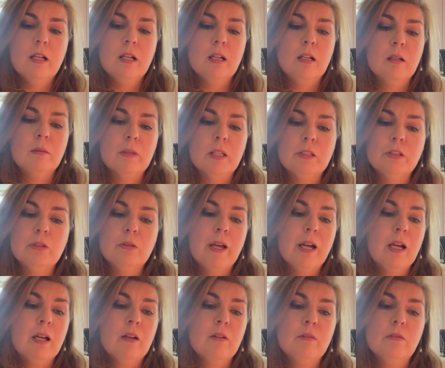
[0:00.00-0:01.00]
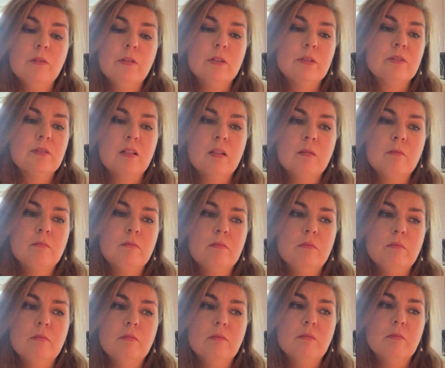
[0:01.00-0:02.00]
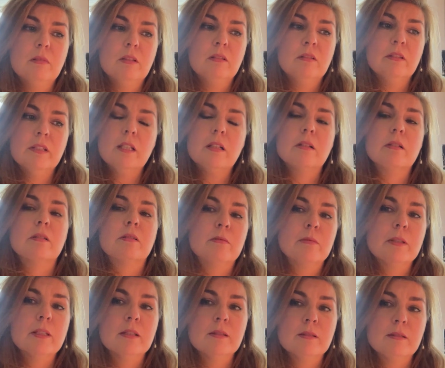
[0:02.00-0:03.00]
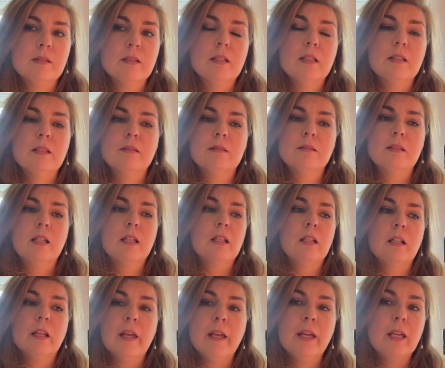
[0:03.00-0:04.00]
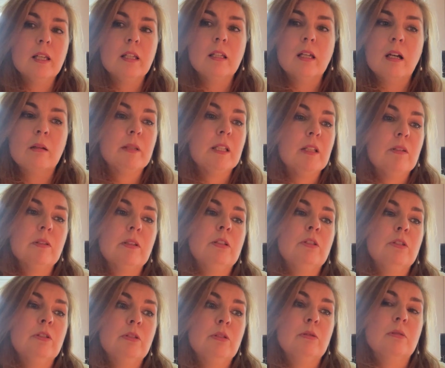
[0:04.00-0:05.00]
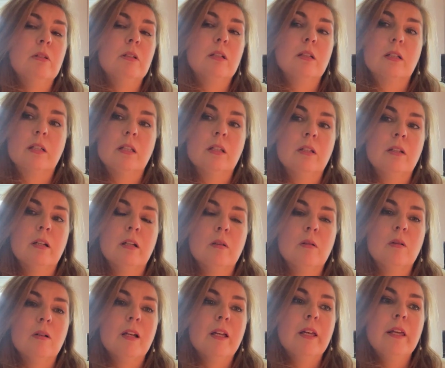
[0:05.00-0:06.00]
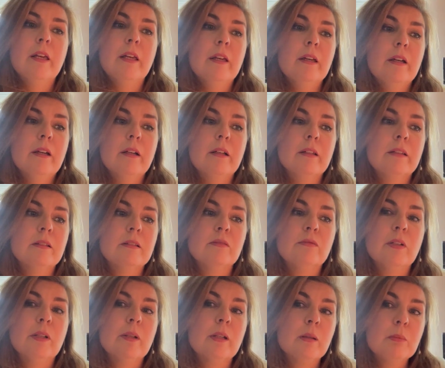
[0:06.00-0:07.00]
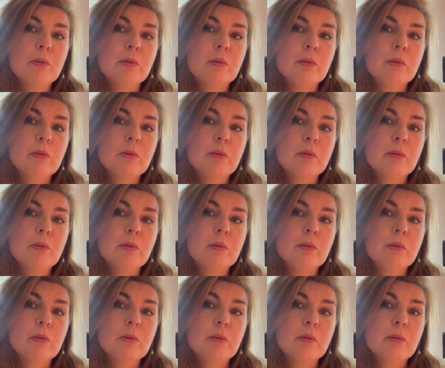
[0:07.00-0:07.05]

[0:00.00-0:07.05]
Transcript: Um, and you have some leaders within cities saying, hey, I mean, even in New York, you know, uh, this very